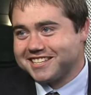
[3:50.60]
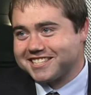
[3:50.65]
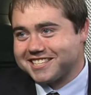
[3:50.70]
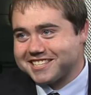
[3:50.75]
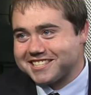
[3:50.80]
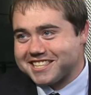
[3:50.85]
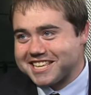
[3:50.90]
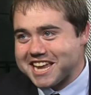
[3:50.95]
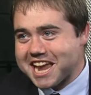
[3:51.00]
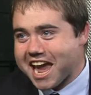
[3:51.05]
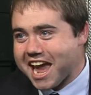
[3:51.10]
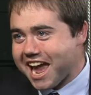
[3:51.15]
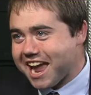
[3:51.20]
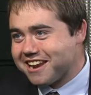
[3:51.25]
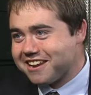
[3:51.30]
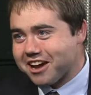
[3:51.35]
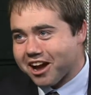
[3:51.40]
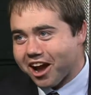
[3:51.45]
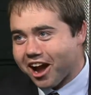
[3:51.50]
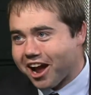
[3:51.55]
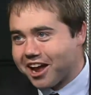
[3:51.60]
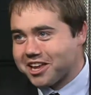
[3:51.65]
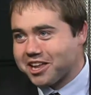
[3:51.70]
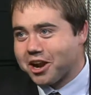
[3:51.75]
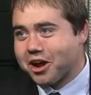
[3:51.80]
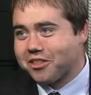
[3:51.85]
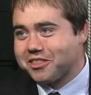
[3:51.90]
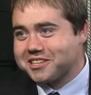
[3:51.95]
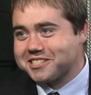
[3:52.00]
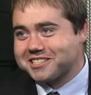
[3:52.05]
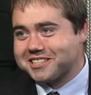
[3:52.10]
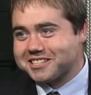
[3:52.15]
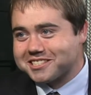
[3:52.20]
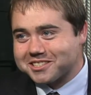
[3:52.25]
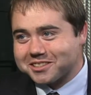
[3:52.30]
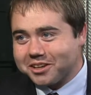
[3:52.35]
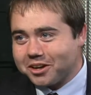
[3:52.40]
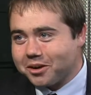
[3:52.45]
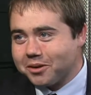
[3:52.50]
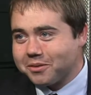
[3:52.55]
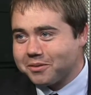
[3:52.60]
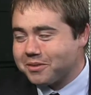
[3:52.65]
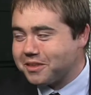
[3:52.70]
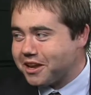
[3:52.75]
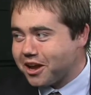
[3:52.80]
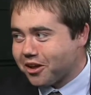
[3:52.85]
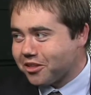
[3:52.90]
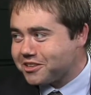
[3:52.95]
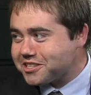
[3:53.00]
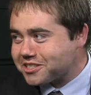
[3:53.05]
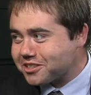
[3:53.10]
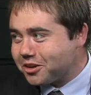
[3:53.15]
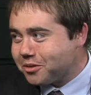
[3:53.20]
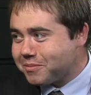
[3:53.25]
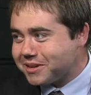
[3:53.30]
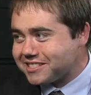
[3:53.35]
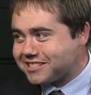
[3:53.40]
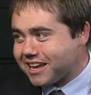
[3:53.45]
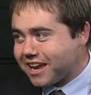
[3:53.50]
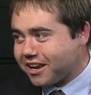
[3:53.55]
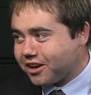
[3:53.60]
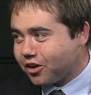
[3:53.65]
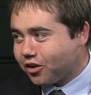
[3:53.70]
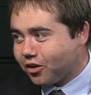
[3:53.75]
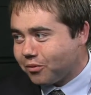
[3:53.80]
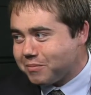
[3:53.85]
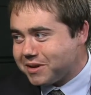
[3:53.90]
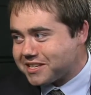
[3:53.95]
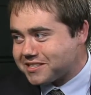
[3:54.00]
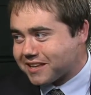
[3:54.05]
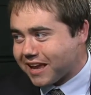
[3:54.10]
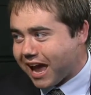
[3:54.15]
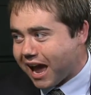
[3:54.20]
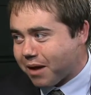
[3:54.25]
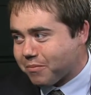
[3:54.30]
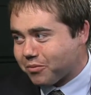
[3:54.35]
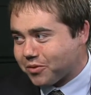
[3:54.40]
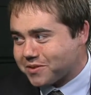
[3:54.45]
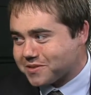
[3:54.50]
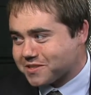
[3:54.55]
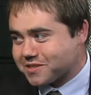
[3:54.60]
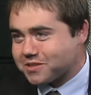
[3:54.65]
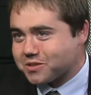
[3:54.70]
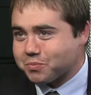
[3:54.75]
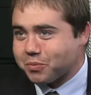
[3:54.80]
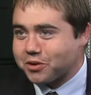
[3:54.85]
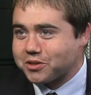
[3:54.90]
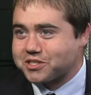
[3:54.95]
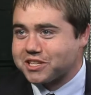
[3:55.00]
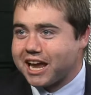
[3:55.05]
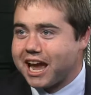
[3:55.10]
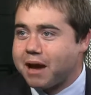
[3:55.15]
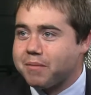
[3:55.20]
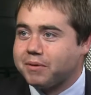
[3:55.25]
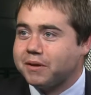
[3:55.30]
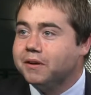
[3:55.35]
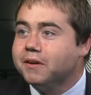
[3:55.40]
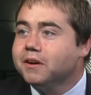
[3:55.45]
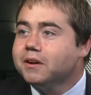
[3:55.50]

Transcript: This is the end. This little McDaniel mishap wasn't supposed to happen.